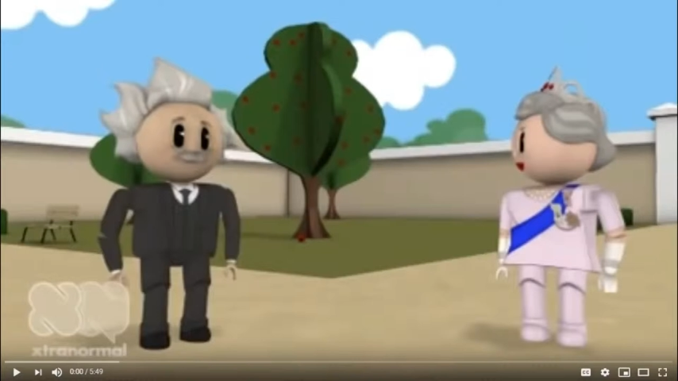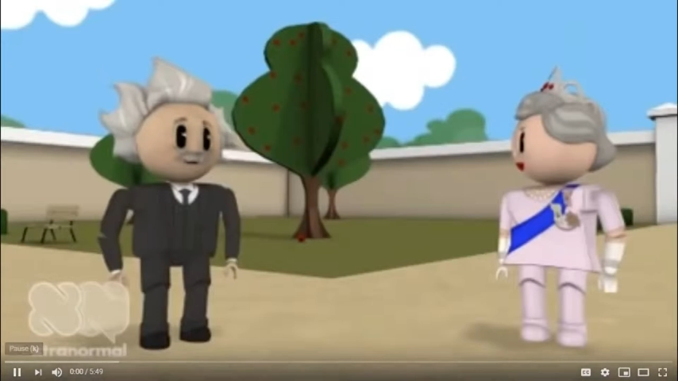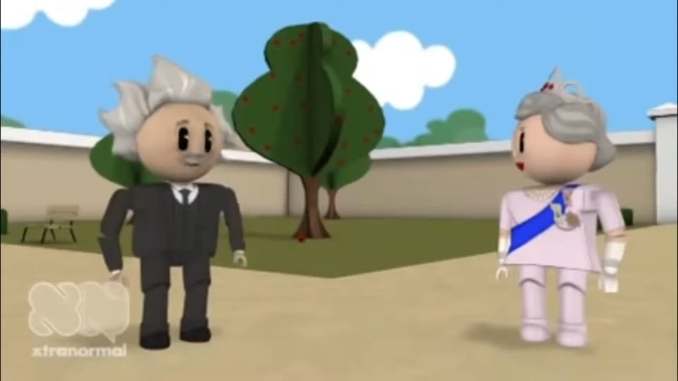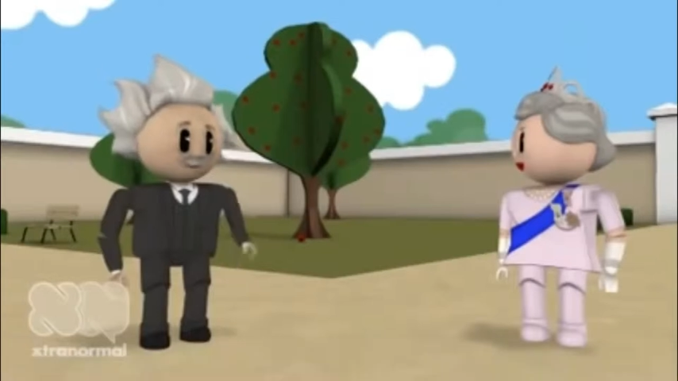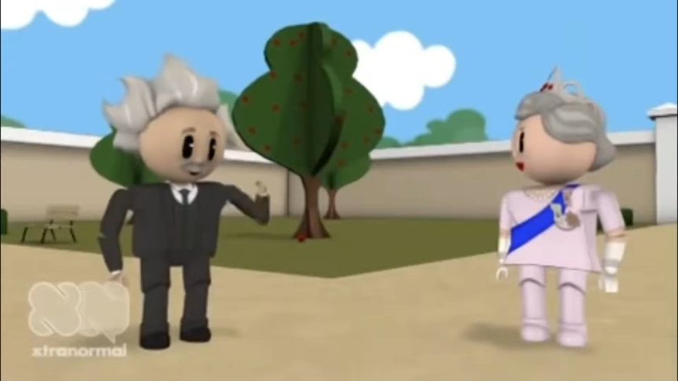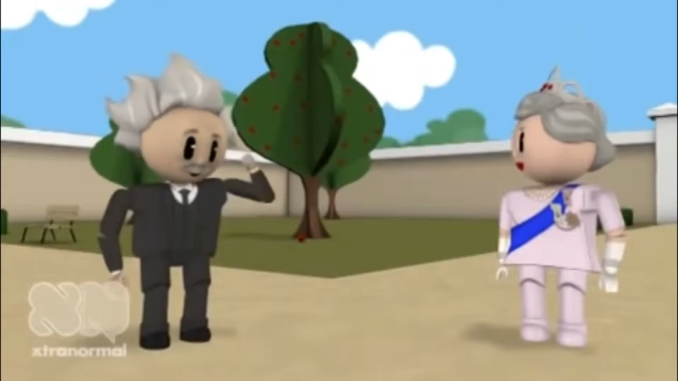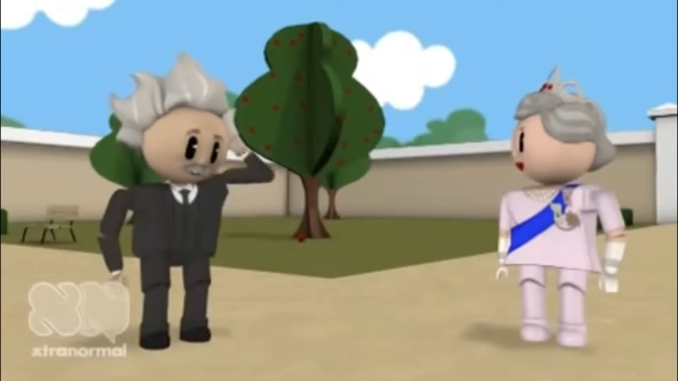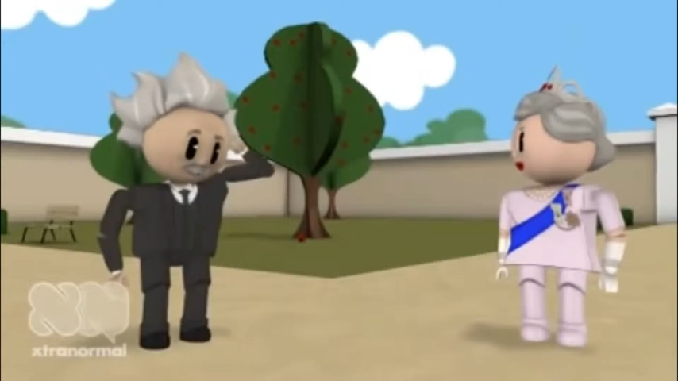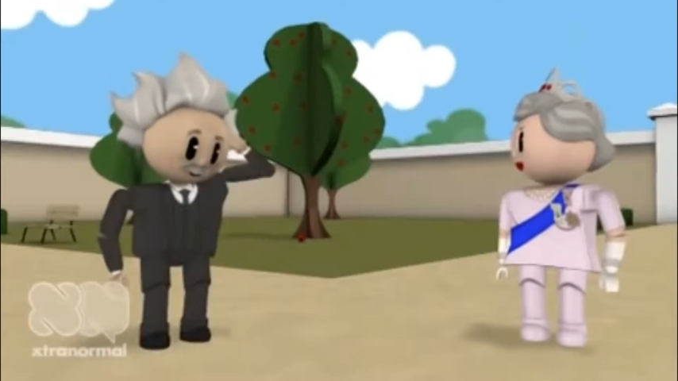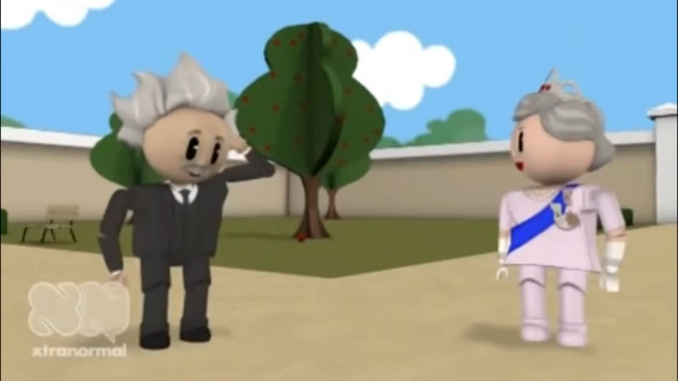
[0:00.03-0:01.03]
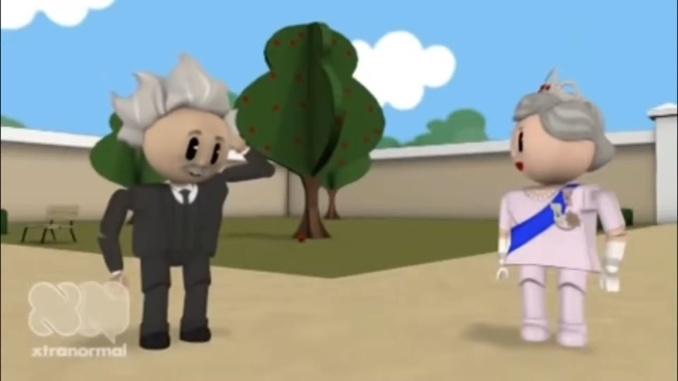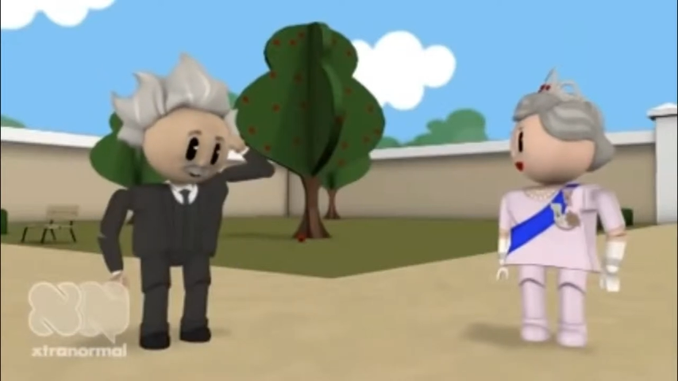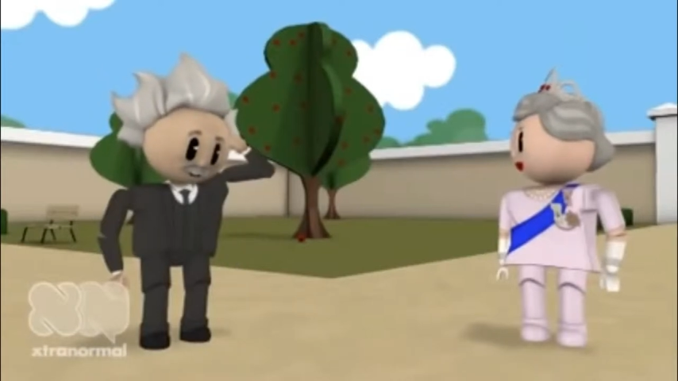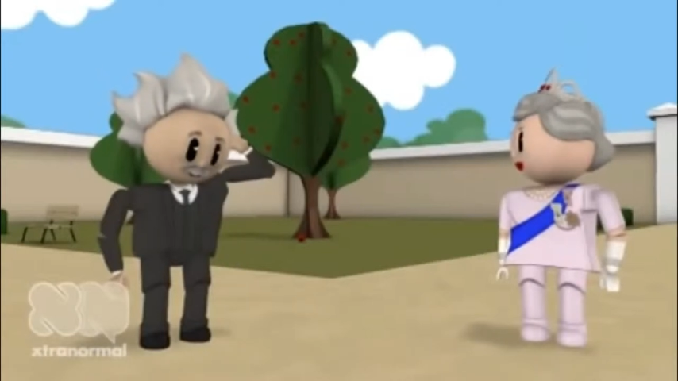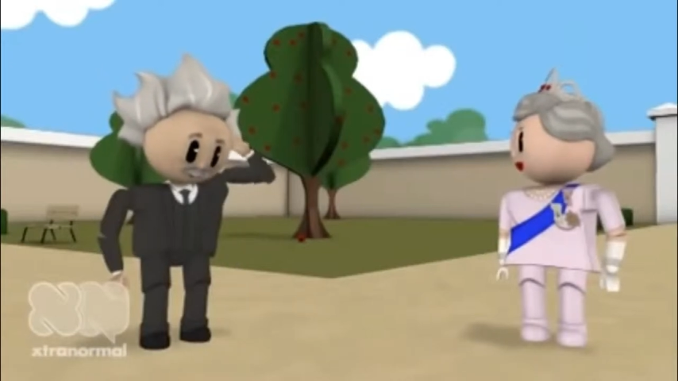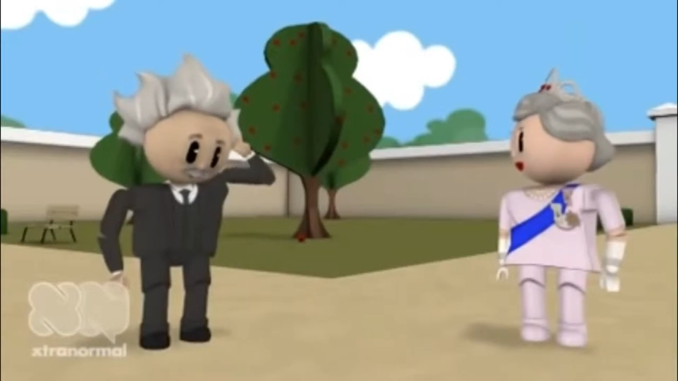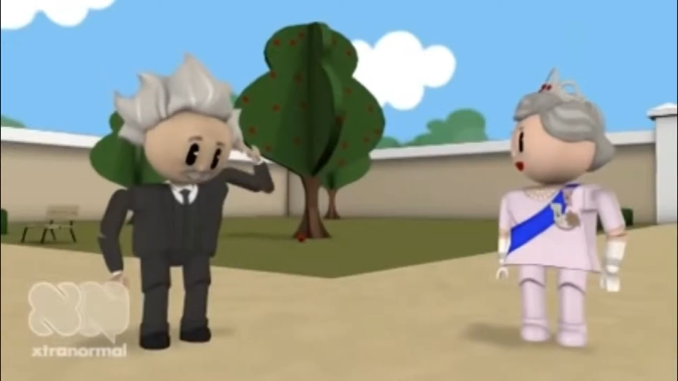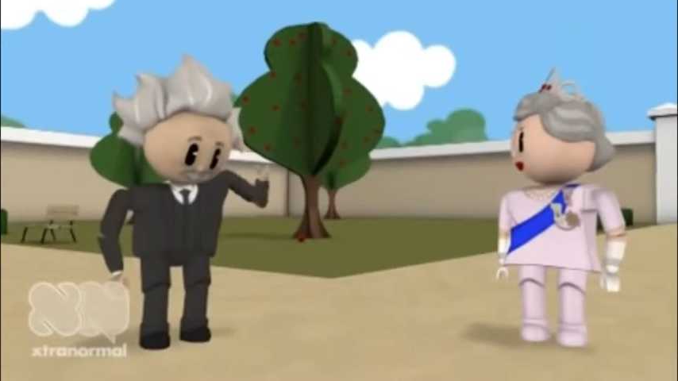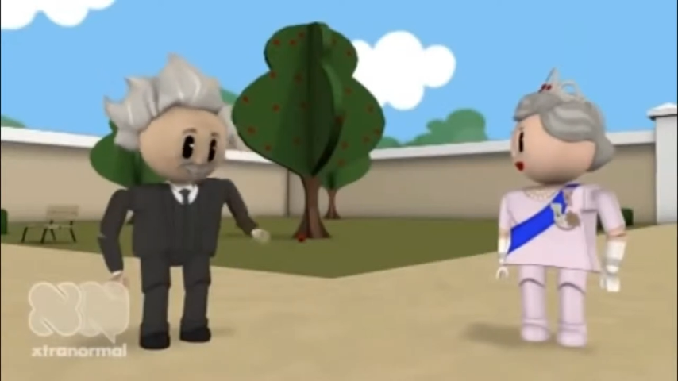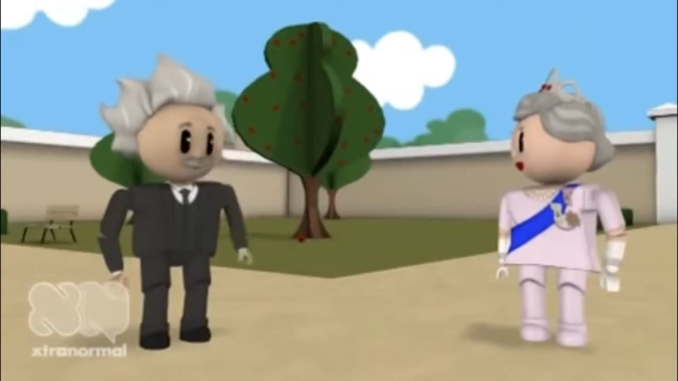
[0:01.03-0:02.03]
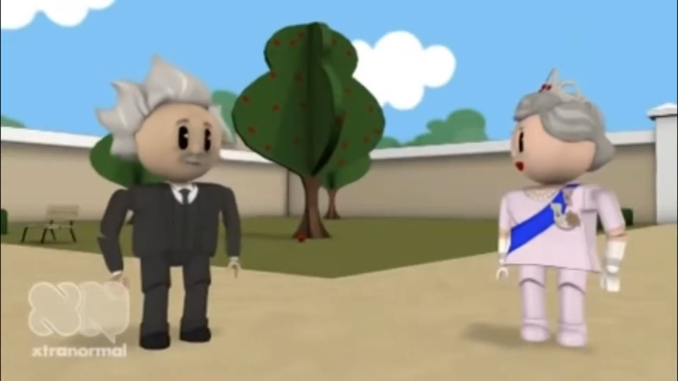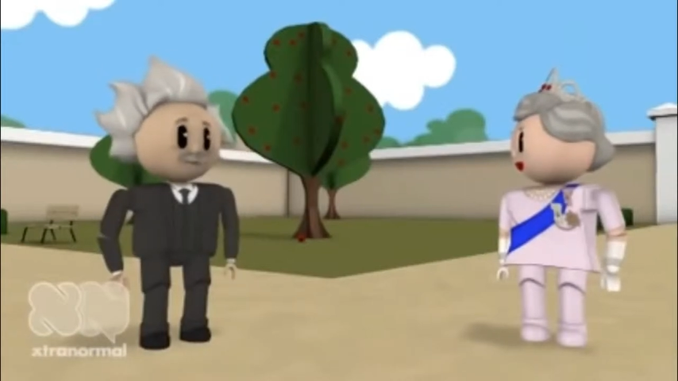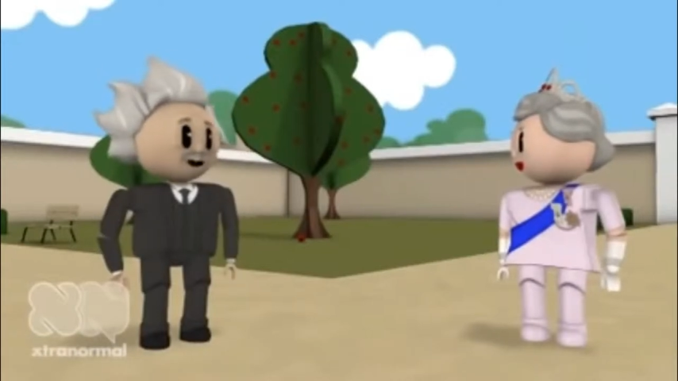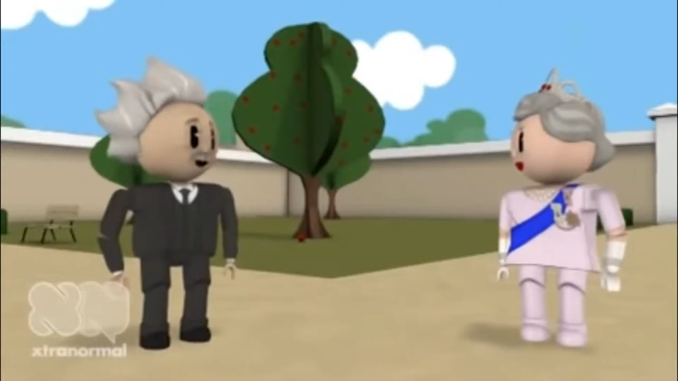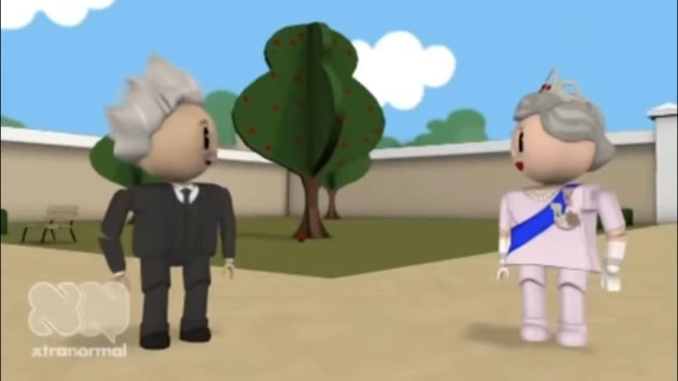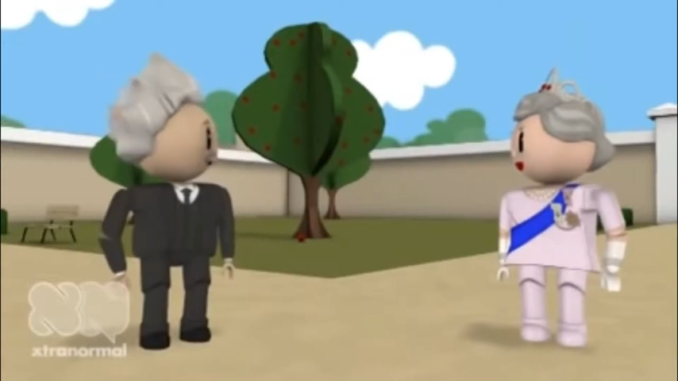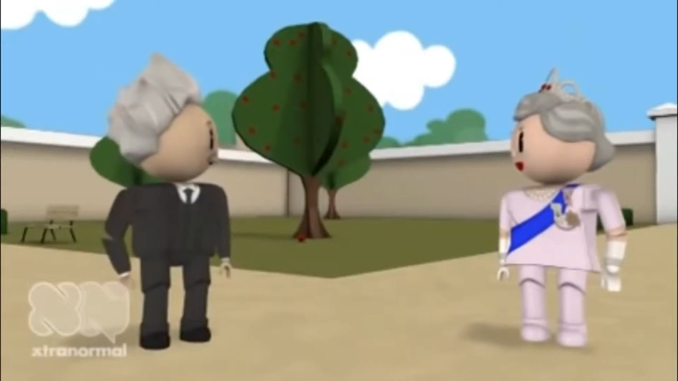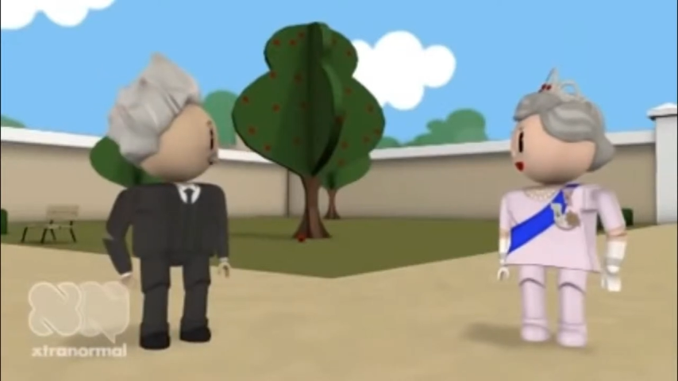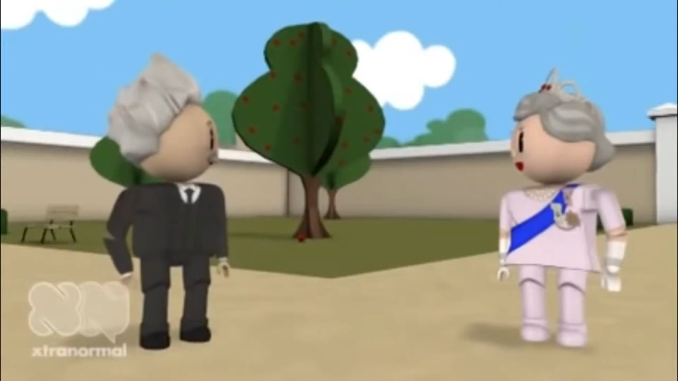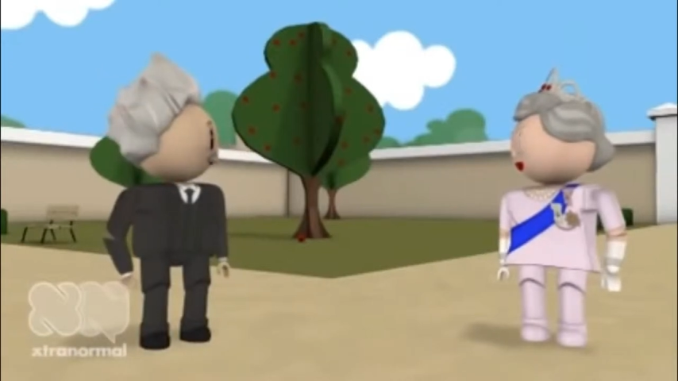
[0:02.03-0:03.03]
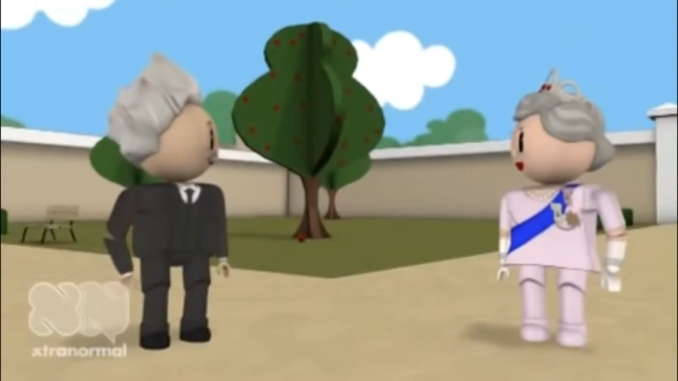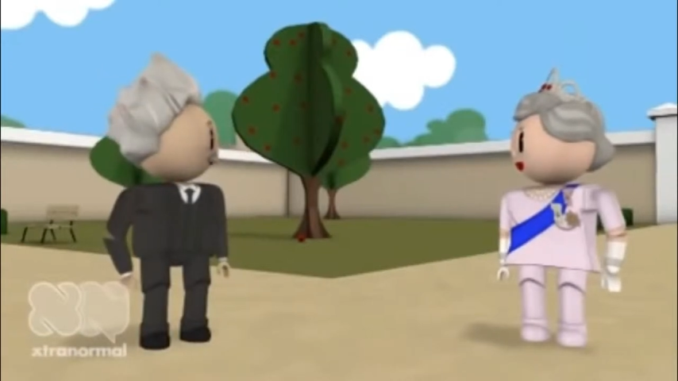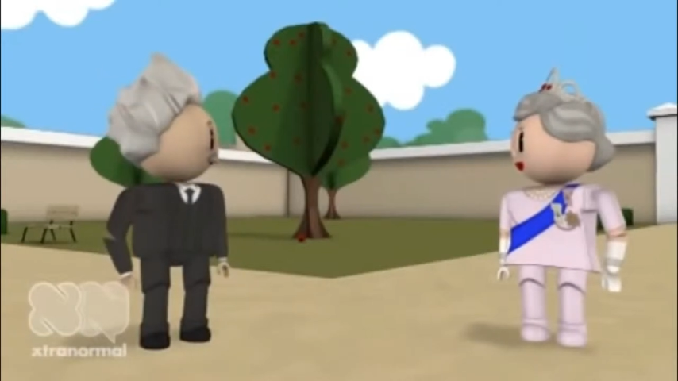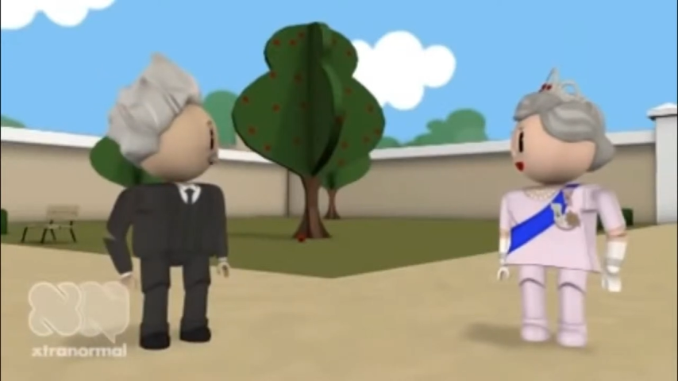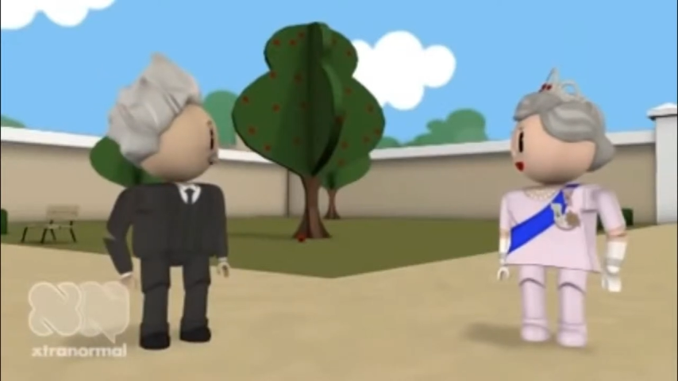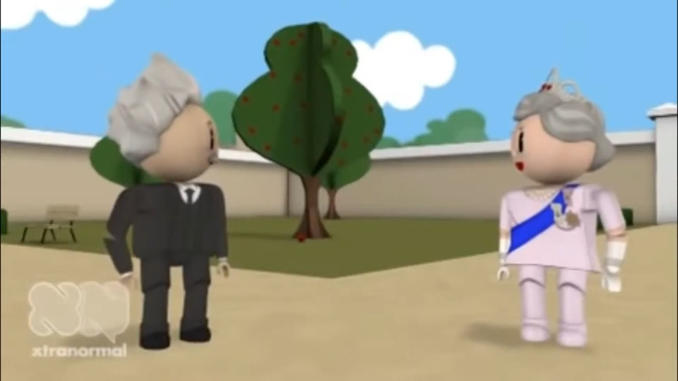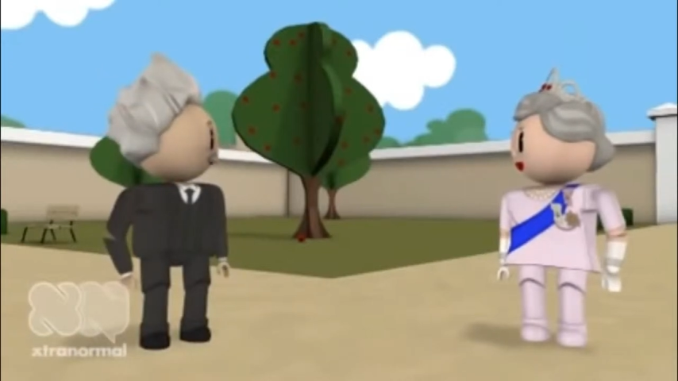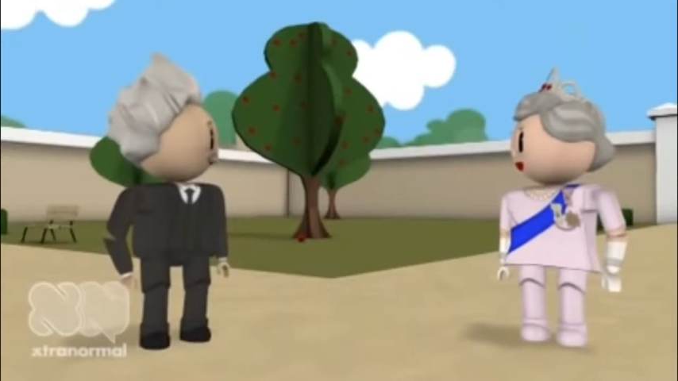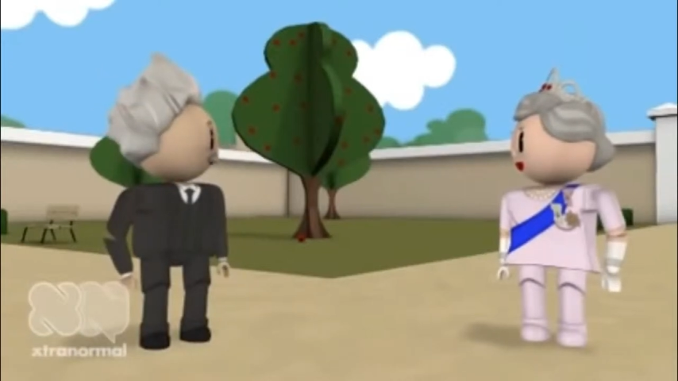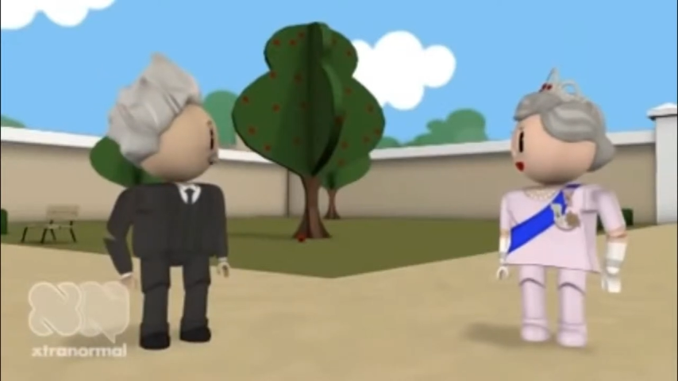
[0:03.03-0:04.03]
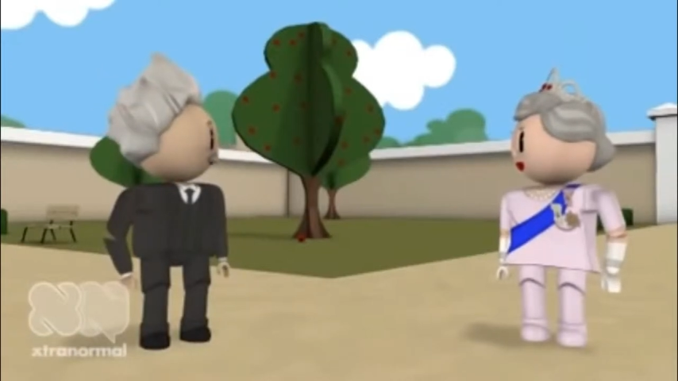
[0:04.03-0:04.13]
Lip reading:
Nobody's mouth can be seen.